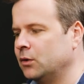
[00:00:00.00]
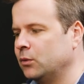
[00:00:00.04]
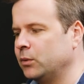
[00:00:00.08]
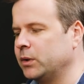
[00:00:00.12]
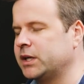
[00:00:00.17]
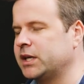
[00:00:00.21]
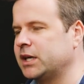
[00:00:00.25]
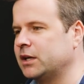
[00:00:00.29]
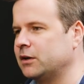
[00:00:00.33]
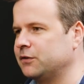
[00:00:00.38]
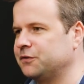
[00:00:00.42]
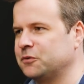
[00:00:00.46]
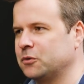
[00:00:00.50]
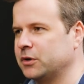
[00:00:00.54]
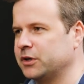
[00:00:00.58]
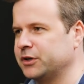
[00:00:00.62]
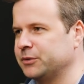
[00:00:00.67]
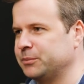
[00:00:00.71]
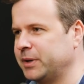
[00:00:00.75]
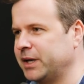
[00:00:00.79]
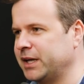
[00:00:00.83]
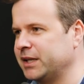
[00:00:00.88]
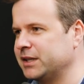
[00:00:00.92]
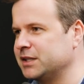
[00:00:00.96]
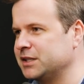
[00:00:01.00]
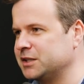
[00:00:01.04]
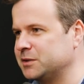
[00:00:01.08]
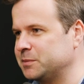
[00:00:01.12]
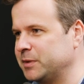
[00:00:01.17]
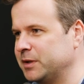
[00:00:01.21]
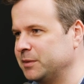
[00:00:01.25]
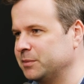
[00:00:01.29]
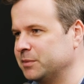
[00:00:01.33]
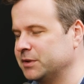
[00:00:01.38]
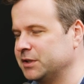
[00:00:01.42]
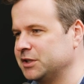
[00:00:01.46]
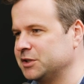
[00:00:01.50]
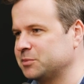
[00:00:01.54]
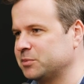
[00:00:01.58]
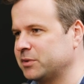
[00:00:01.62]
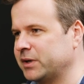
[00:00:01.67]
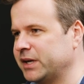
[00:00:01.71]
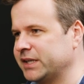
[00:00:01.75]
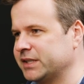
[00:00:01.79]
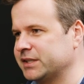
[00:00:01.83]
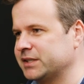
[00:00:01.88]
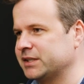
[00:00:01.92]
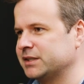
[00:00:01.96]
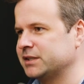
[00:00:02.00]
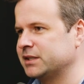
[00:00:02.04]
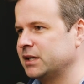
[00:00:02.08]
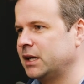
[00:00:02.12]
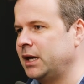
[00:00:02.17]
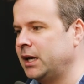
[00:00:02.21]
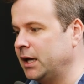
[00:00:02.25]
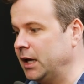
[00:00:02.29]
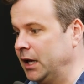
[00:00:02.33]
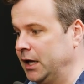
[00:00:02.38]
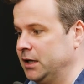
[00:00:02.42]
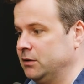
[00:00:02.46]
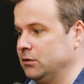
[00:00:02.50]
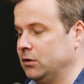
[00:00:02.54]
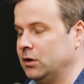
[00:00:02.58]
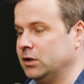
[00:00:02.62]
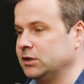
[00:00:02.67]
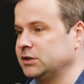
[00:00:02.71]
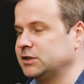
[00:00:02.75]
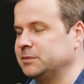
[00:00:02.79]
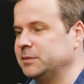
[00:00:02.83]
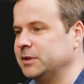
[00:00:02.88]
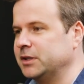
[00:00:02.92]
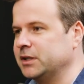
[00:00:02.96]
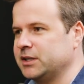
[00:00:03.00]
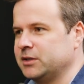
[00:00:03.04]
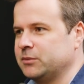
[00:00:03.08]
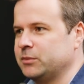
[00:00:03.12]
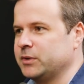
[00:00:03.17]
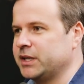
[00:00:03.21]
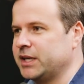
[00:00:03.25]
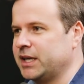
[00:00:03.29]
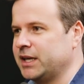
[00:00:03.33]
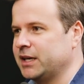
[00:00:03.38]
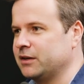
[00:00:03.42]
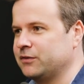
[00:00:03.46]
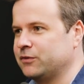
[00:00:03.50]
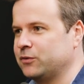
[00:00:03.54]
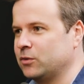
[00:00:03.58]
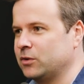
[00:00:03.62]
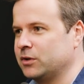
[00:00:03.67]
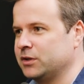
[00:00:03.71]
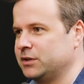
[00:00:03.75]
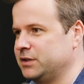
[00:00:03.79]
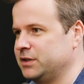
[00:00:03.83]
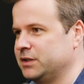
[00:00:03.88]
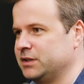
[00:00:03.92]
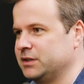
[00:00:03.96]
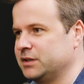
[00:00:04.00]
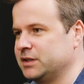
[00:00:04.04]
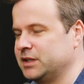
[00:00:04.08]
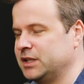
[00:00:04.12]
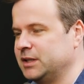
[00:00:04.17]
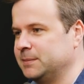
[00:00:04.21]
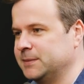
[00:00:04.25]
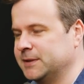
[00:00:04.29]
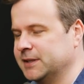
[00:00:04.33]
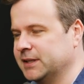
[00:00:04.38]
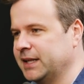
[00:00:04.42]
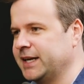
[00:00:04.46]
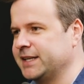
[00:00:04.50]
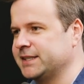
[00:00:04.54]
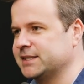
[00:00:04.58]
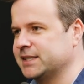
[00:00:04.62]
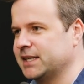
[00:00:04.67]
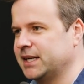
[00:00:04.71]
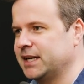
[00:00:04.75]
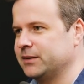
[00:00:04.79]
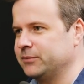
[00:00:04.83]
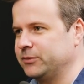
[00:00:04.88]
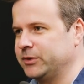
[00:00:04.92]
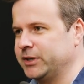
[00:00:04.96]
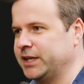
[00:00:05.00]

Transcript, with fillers: we can't afford to pay these people these prices, and ultimately we can't afford to keep the lights on.